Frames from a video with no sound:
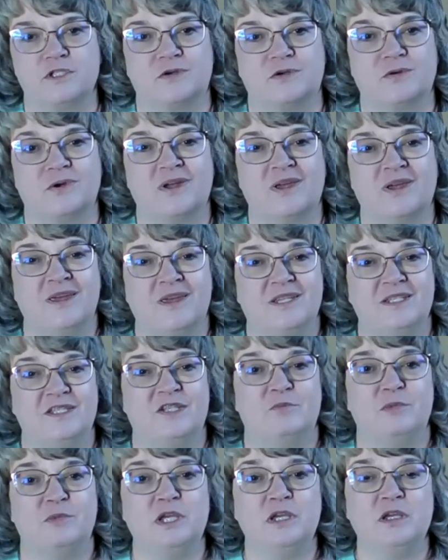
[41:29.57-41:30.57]
So
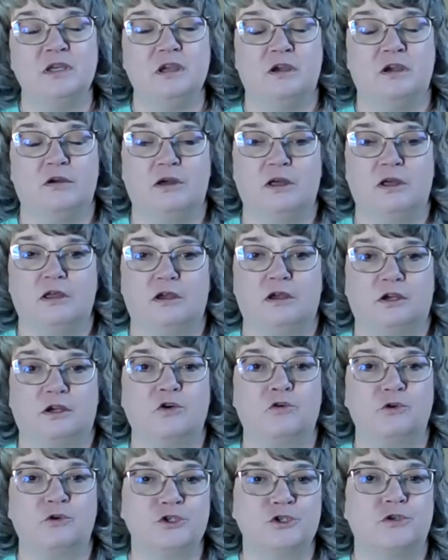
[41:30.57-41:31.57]
to me, a
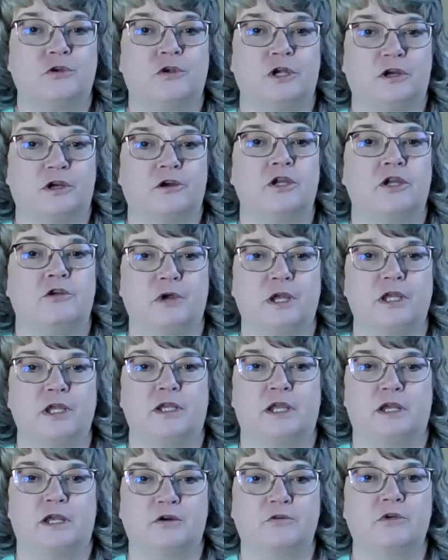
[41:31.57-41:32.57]
crucial area right
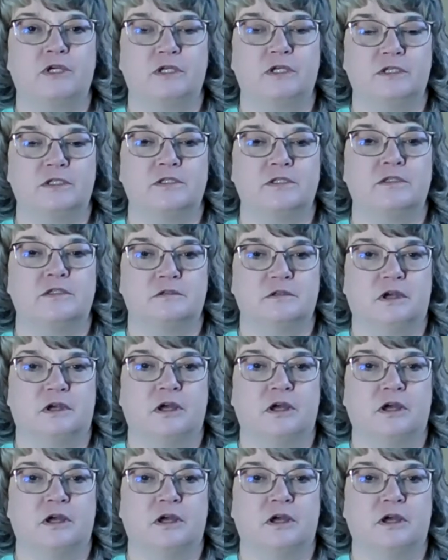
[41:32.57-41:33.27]
now is